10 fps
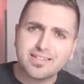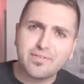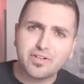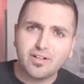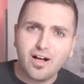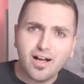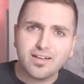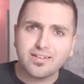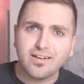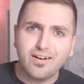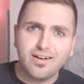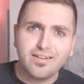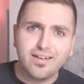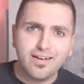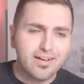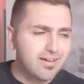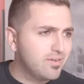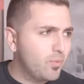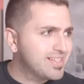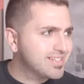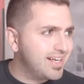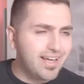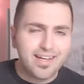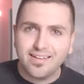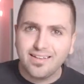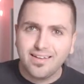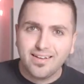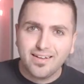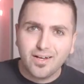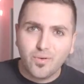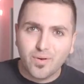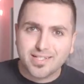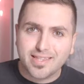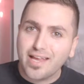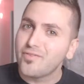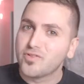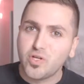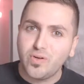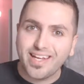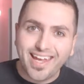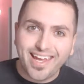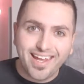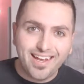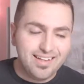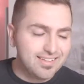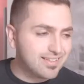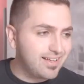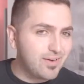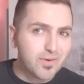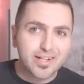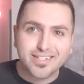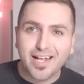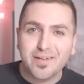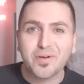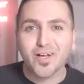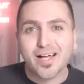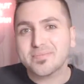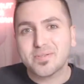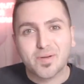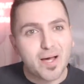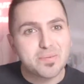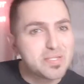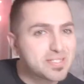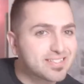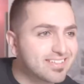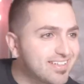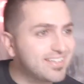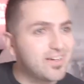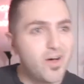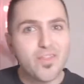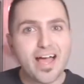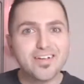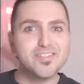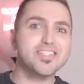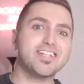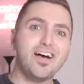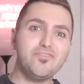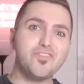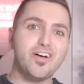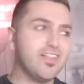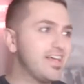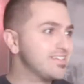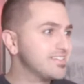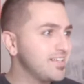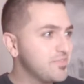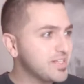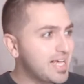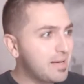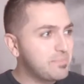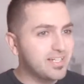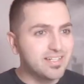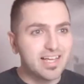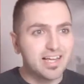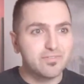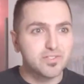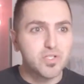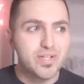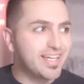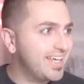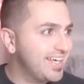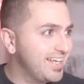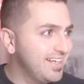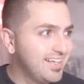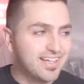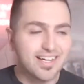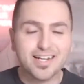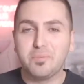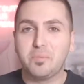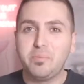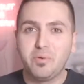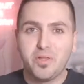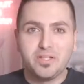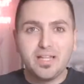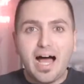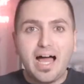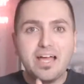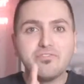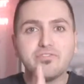7:00 on Wednesday night. I want to say thank you for tuning in. Today, we're going to chat about cops and robbers, all that good stuff, all that stuff that's happening. Thanks for tuning in. Got a couple of people on the live.